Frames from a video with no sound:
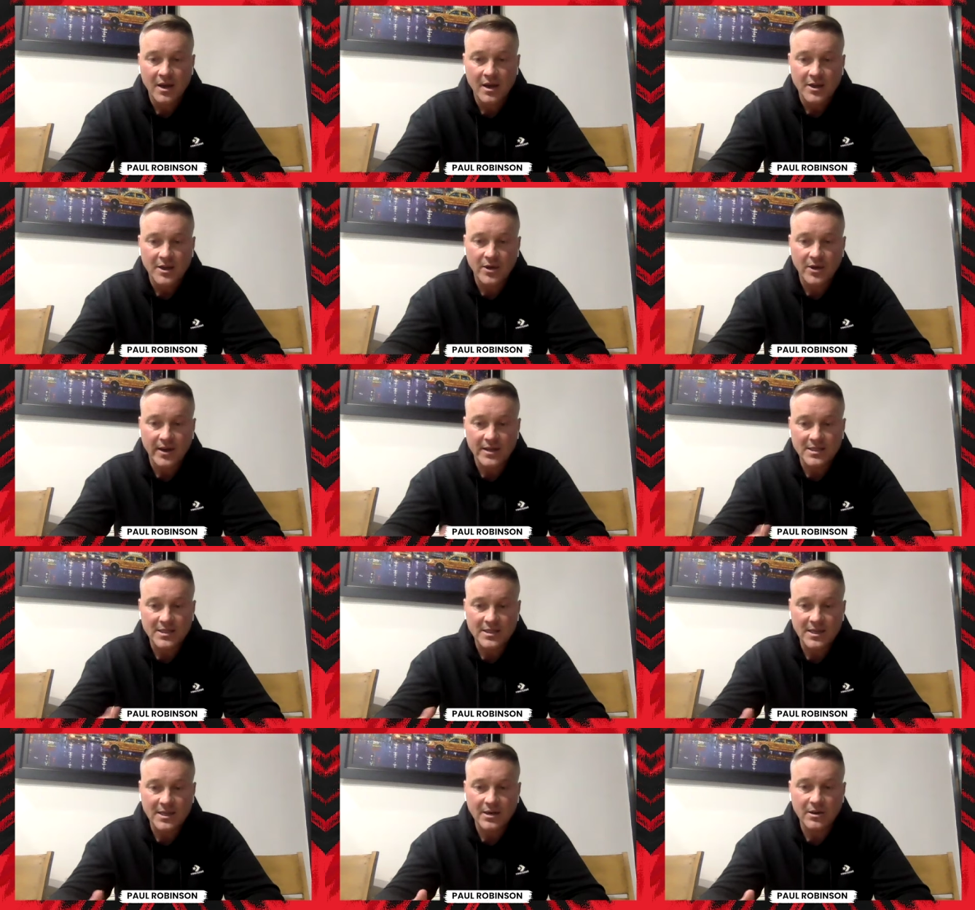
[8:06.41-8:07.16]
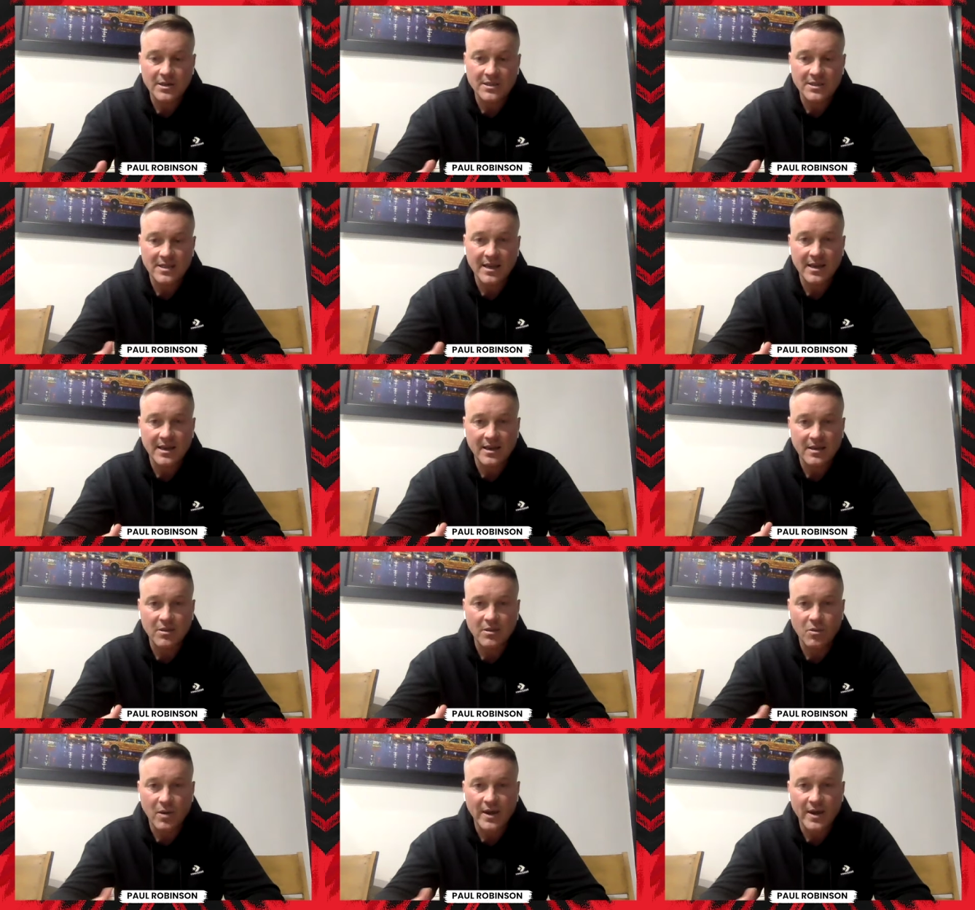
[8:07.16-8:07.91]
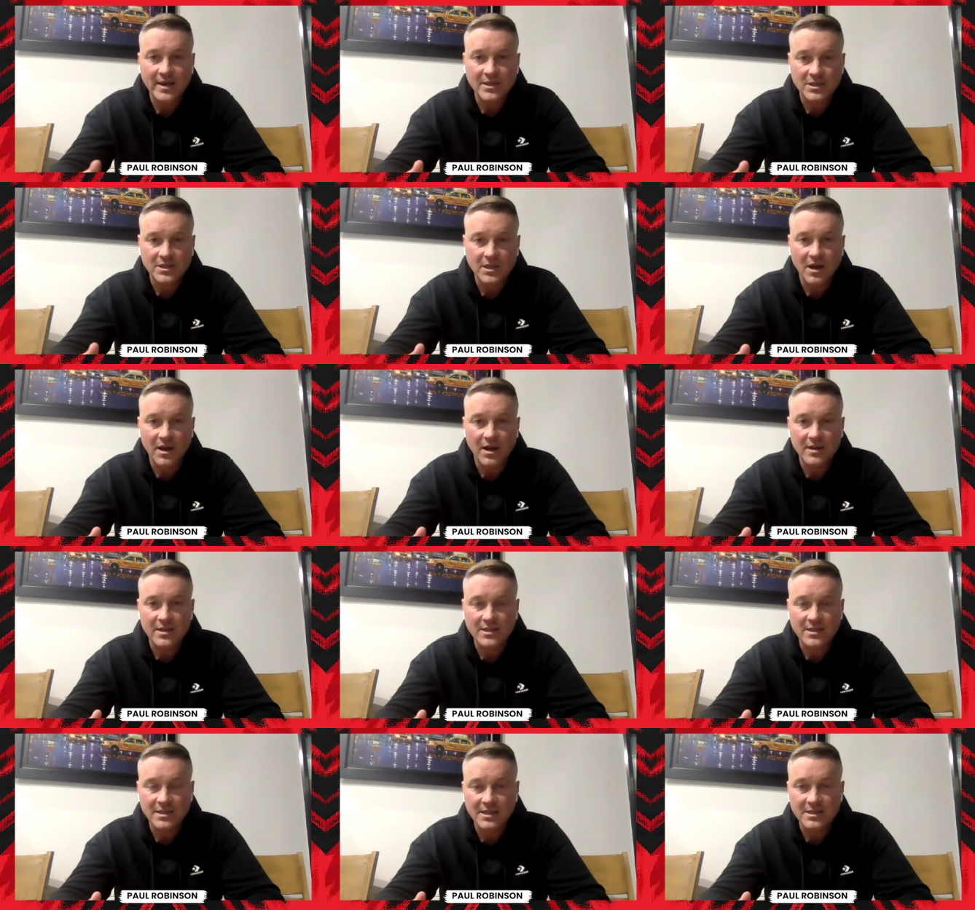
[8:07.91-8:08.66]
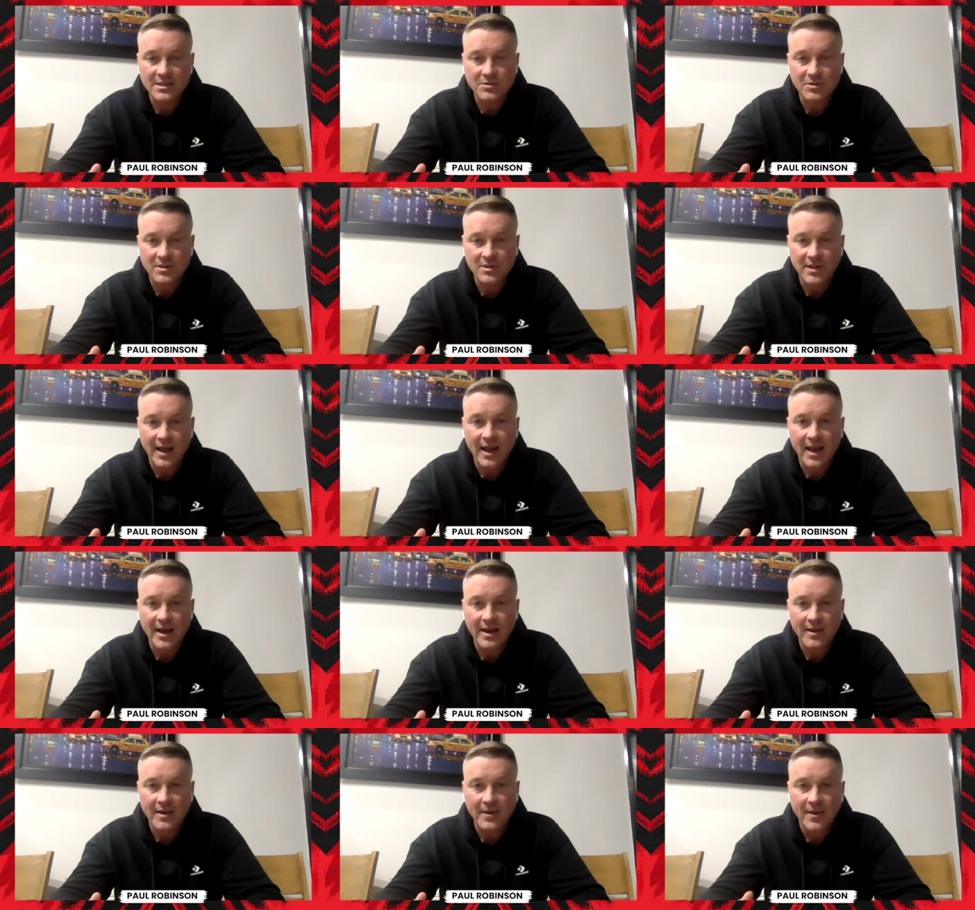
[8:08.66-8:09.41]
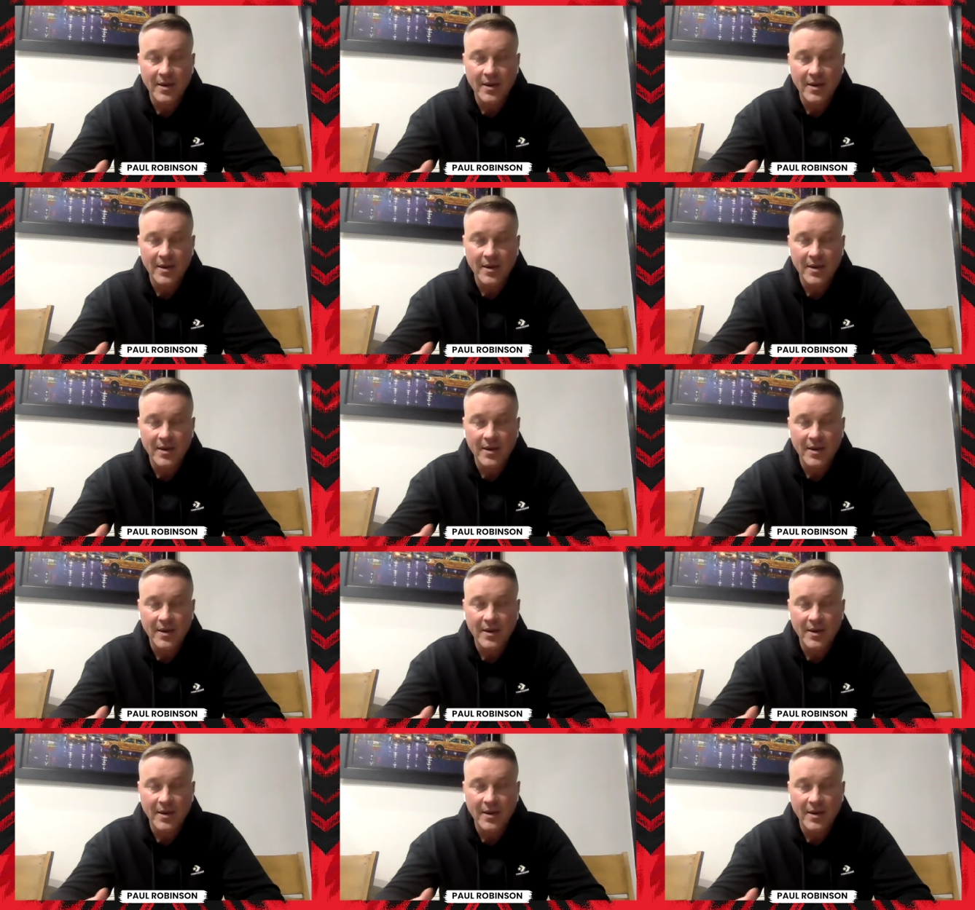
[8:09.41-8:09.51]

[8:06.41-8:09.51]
So I can see Ollie's thinking the way he started the season with De Gea.